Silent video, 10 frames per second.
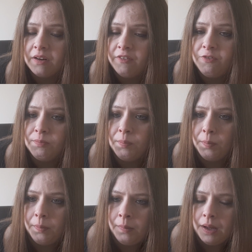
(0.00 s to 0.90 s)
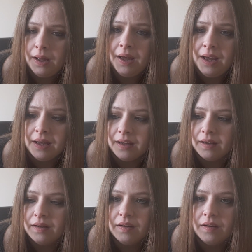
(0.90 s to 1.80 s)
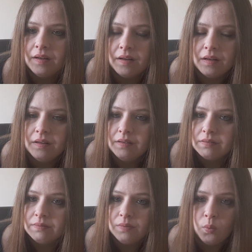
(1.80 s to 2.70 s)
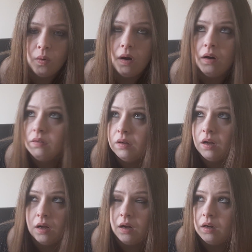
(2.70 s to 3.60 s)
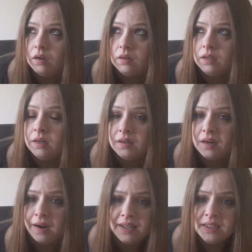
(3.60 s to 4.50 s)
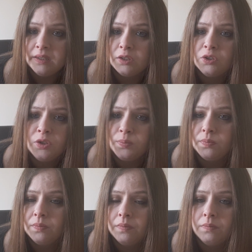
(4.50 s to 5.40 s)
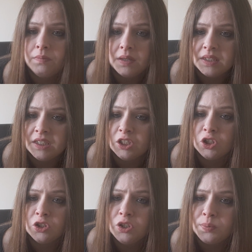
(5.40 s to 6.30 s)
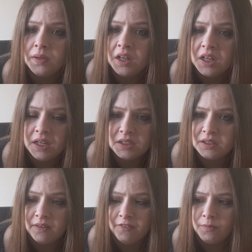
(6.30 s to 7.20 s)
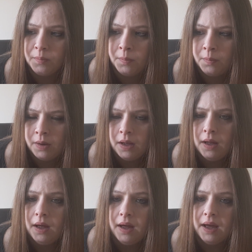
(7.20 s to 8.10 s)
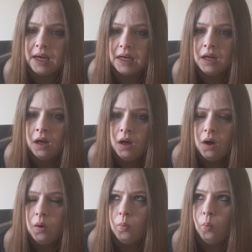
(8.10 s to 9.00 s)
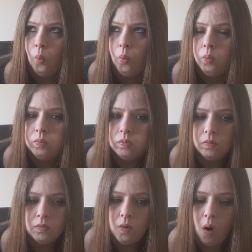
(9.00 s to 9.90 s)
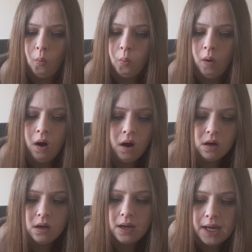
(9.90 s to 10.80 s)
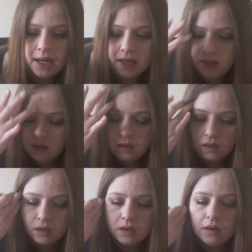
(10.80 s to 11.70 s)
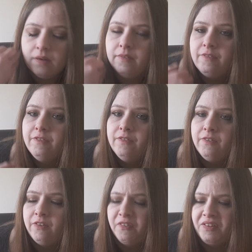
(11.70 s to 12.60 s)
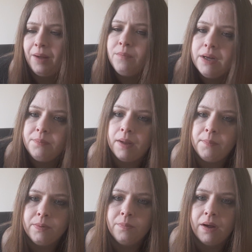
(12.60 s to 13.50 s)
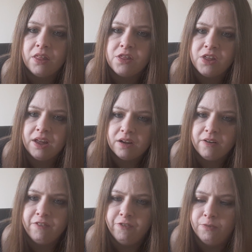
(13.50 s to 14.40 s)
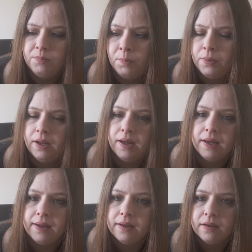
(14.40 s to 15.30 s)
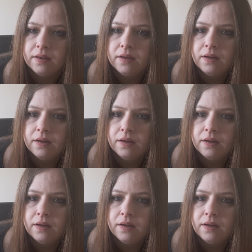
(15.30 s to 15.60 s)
think of me, what Lindsay's husband, my sister's husband, thinks of me. A what a family member might think of me.